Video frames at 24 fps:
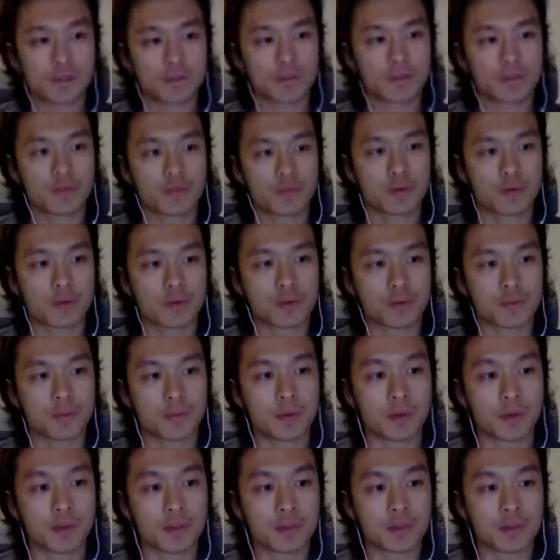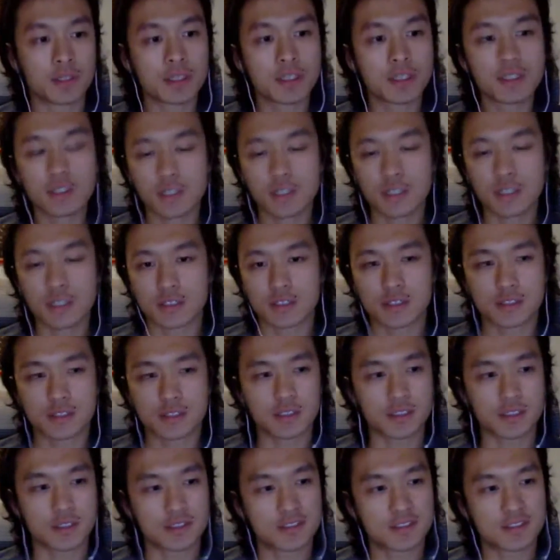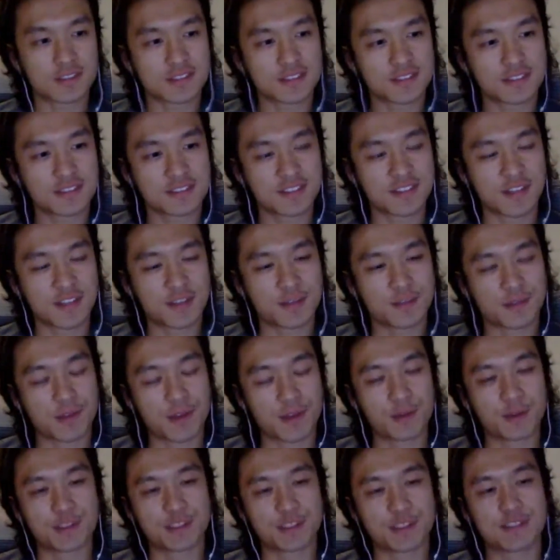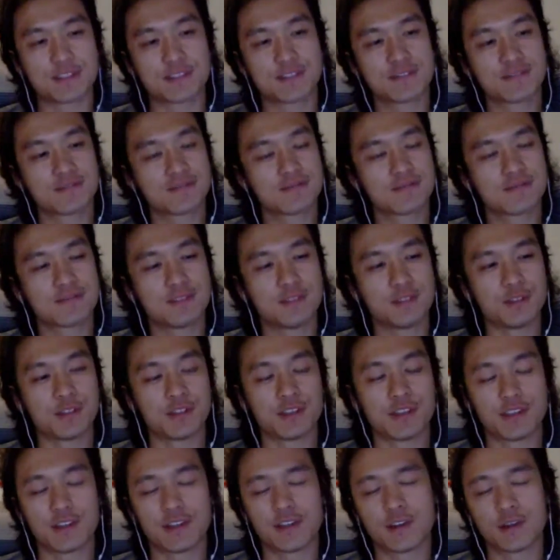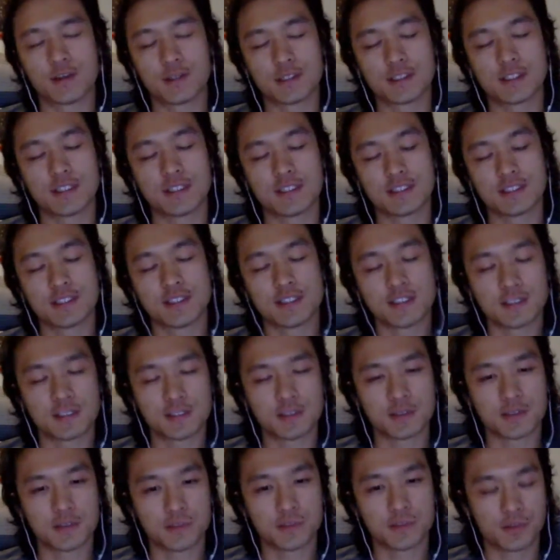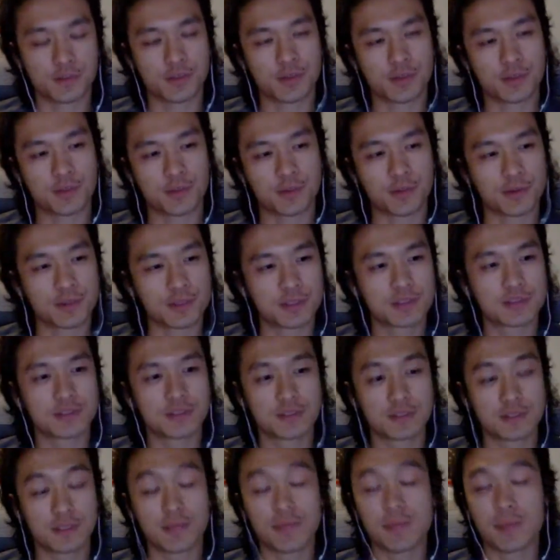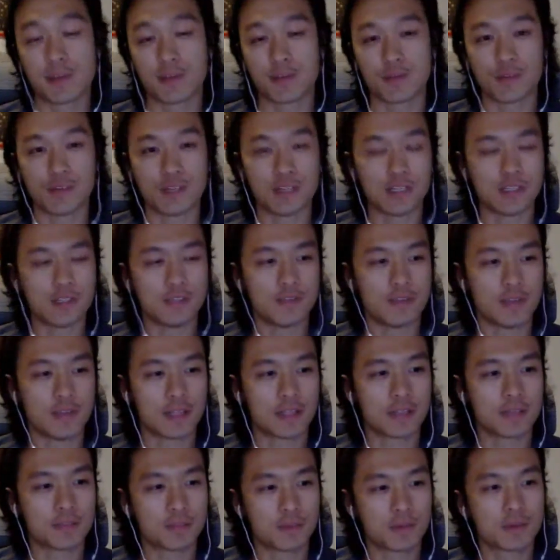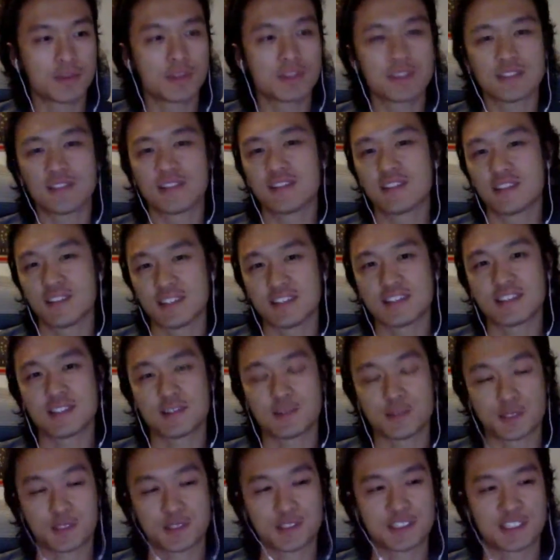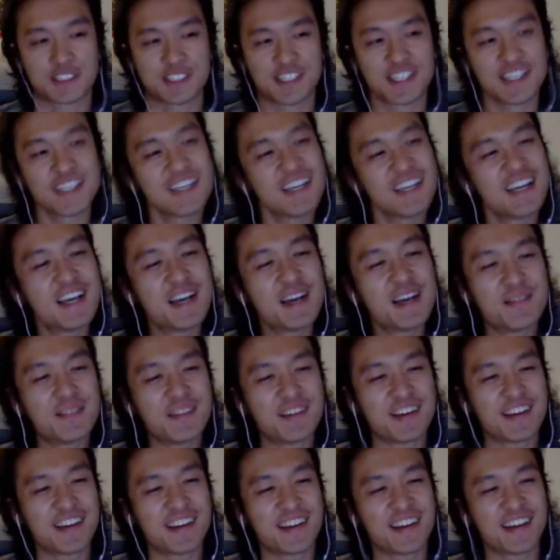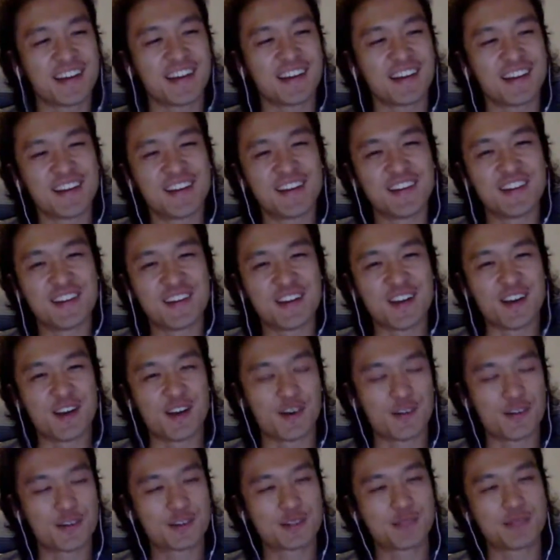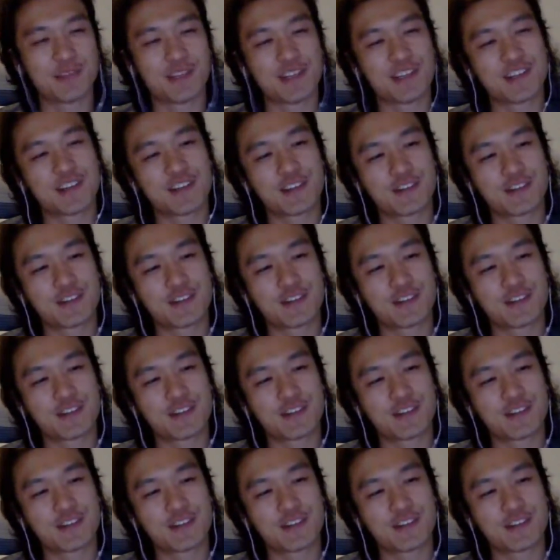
for modeling, I was listening to both their points. They make really valid points and things I was going to say, but spinning off